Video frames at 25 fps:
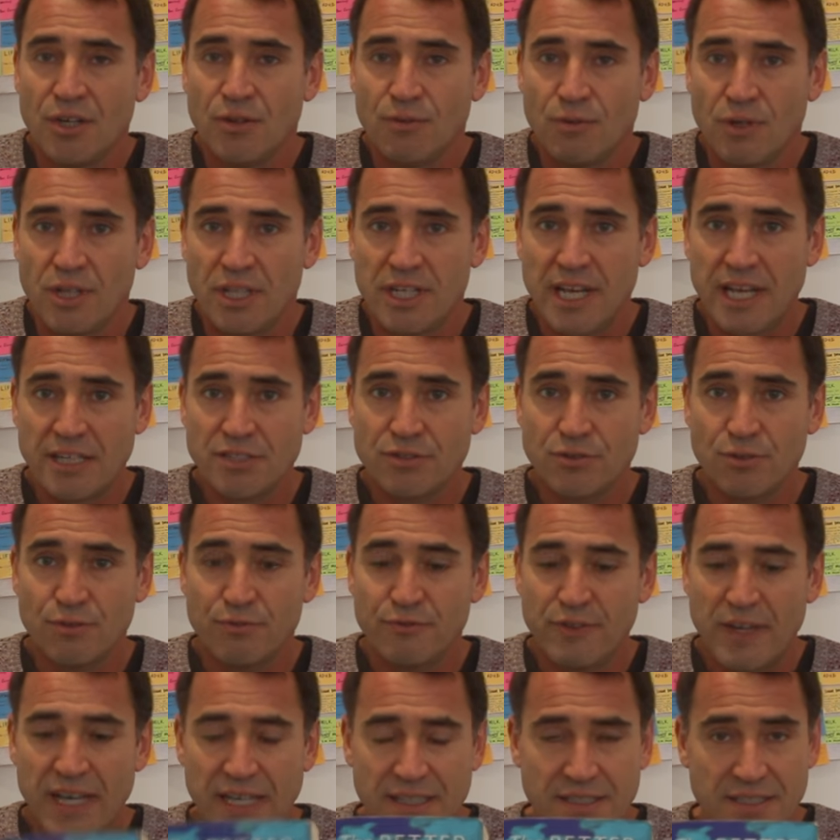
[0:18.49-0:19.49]
Well, in actual
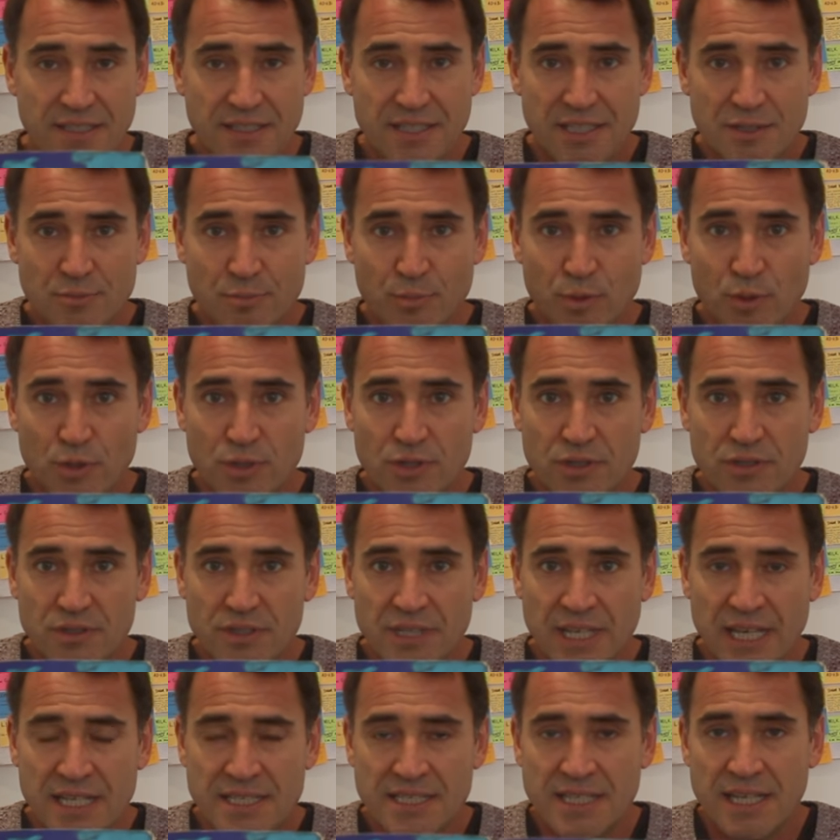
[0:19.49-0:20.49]
fact, this book
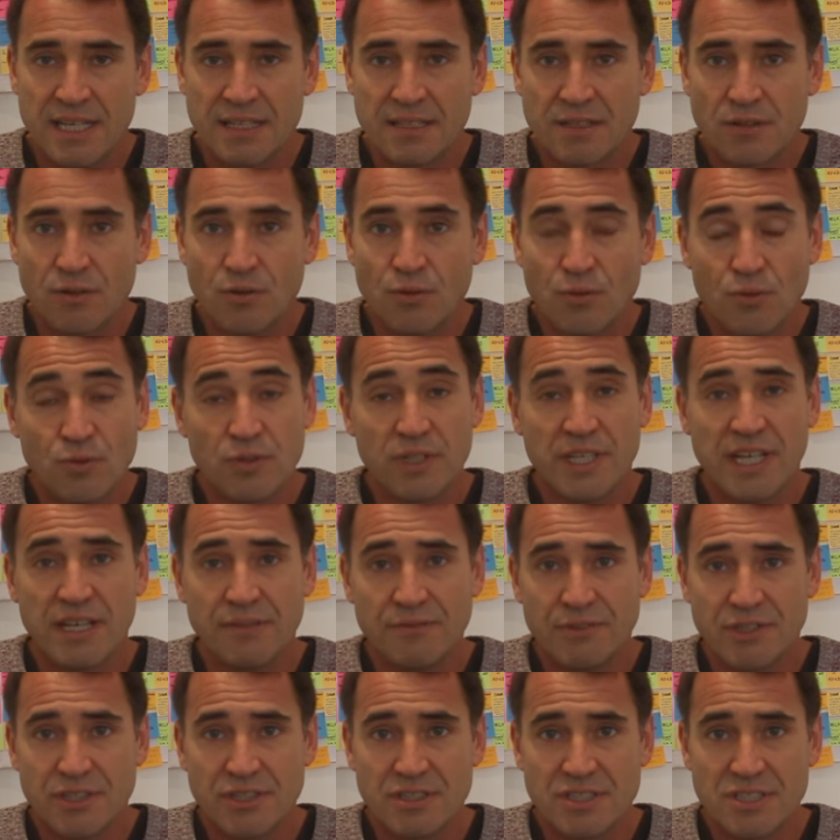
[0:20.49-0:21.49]
lays out all the
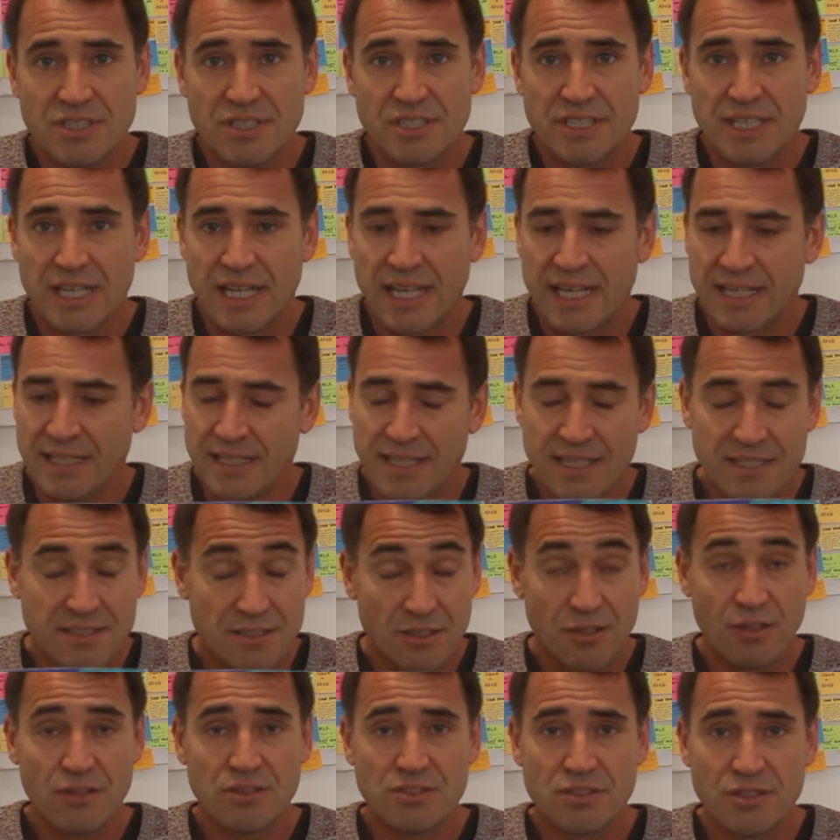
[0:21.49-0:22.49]
evidence, and there's
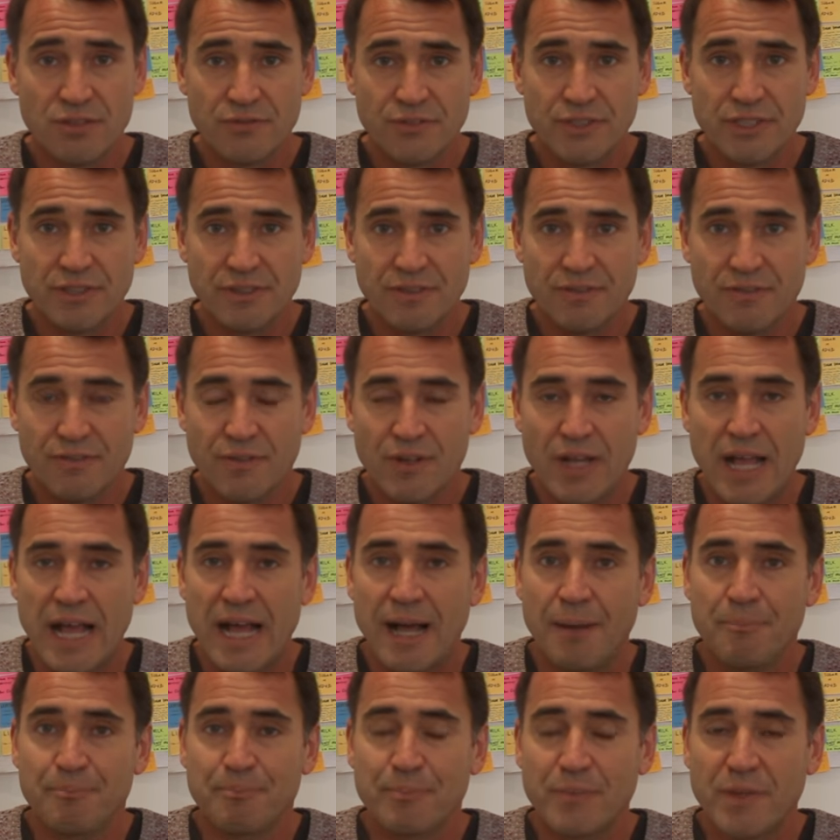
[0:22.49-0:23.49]
lots of it,
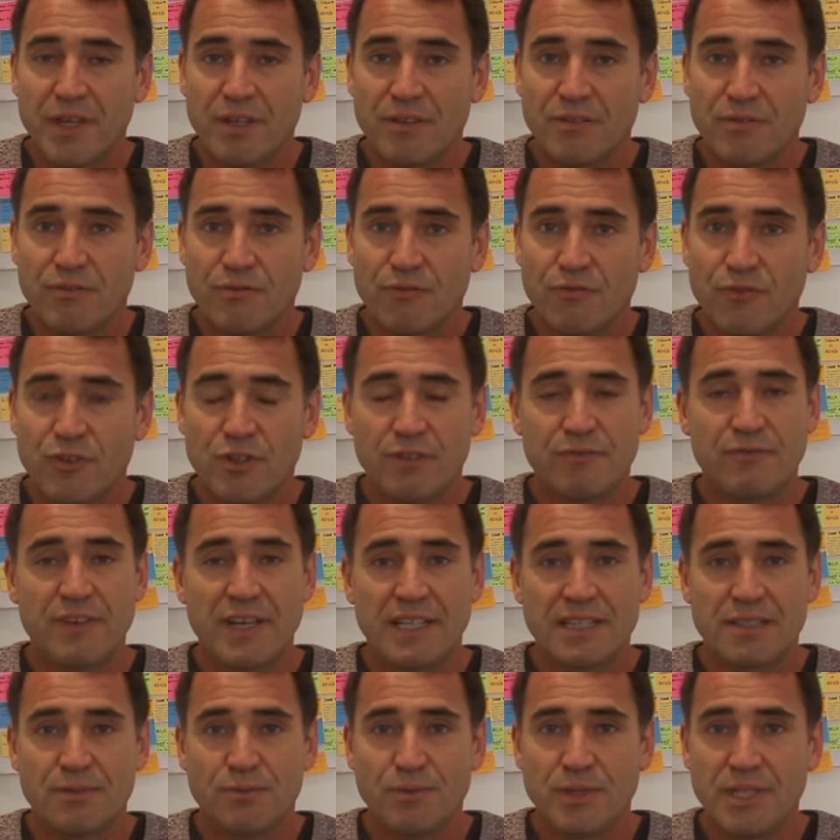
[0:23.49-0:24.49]
um, for the
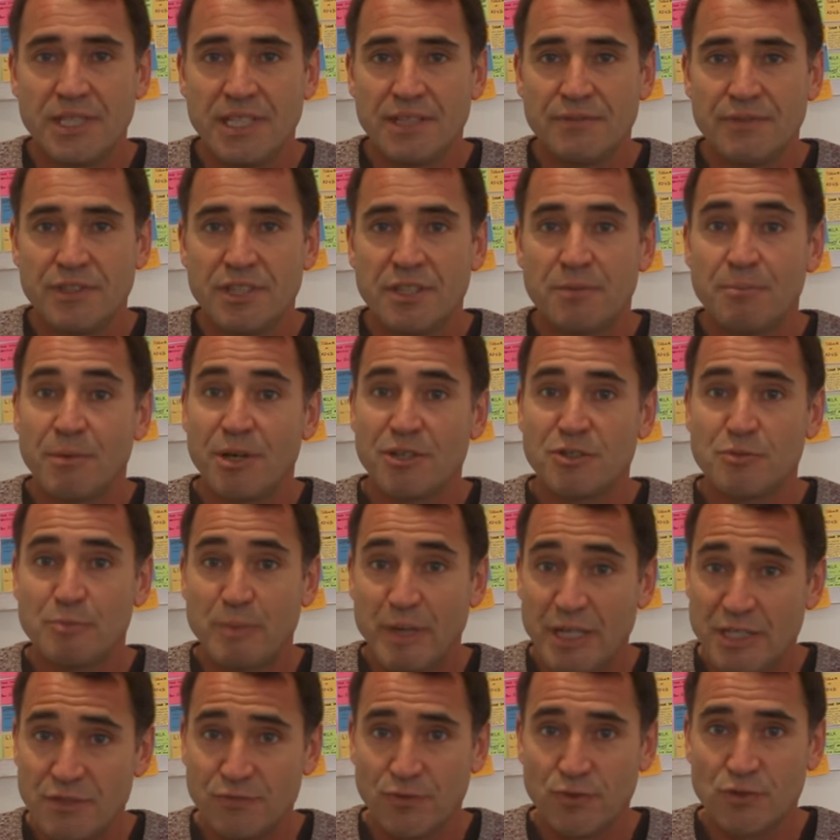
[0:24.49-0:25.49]
fact that we live in the most
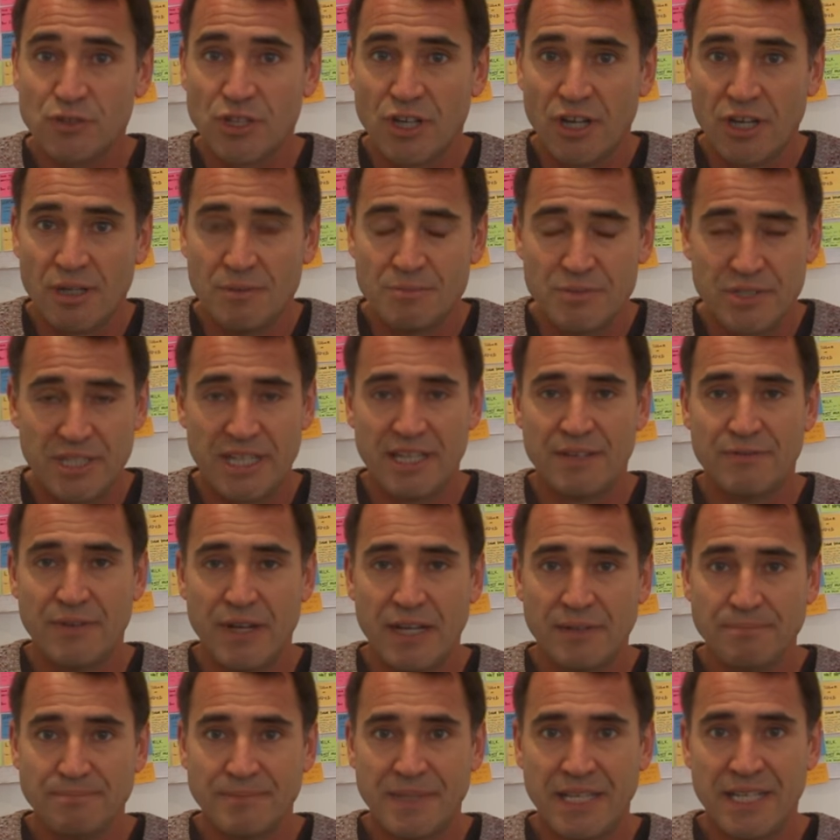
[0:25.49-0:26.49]
peaceful times
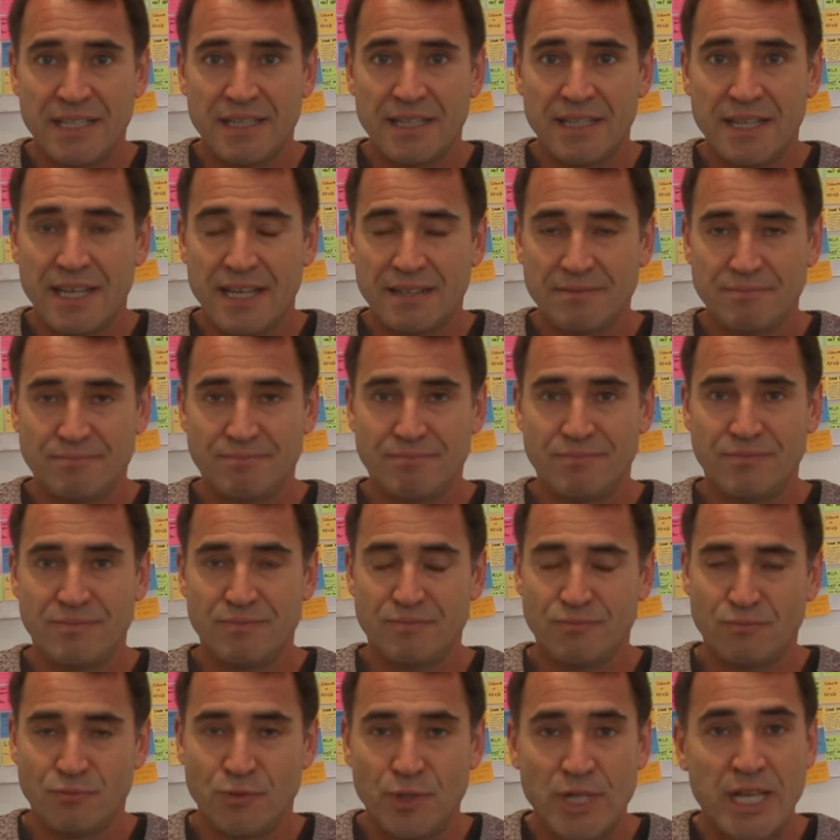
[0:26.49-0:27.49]
ever and that
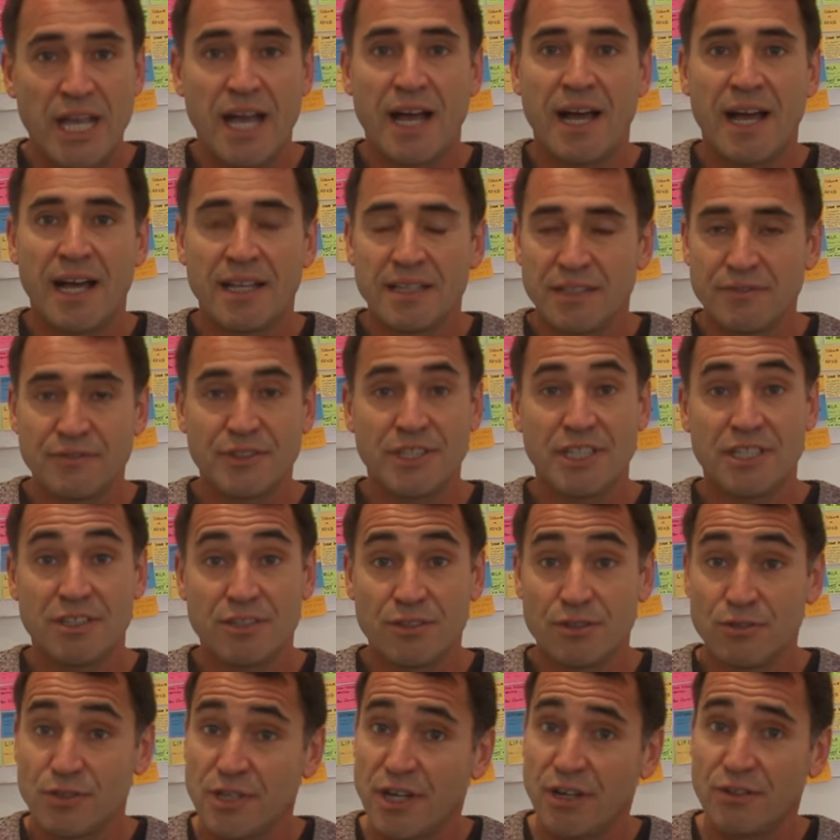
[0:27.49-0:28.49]
we are living in the
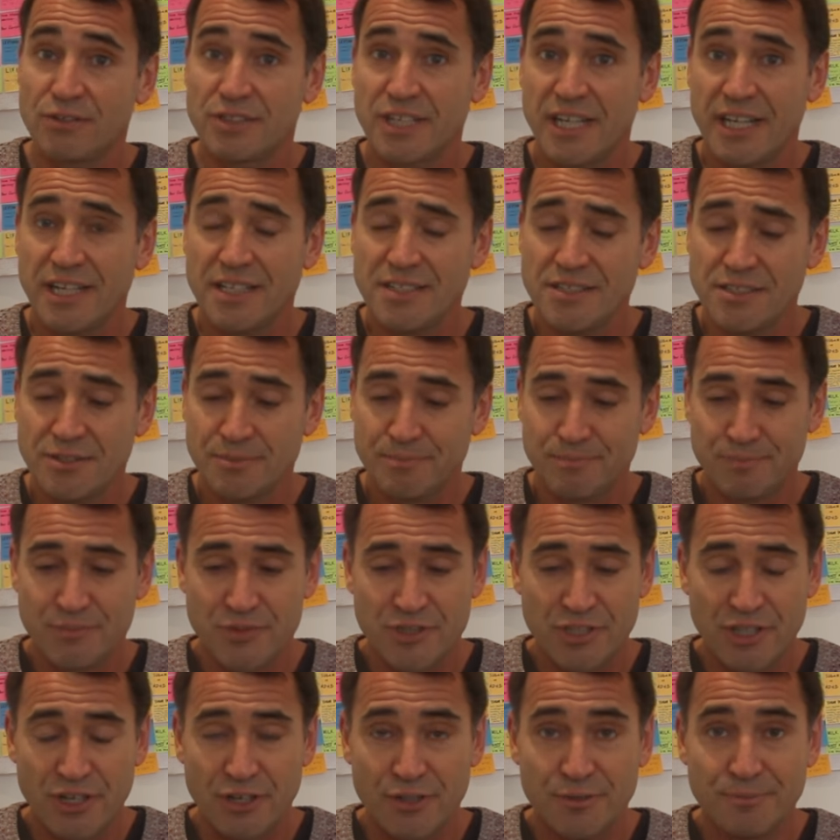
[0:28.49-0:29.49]
good old days.
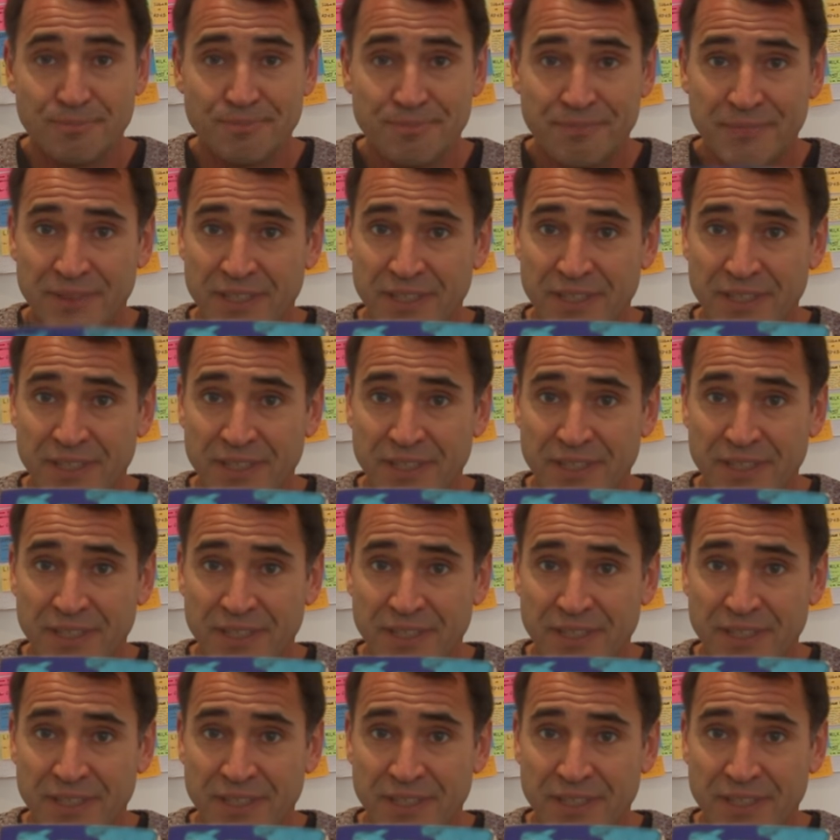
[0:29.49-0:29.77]
So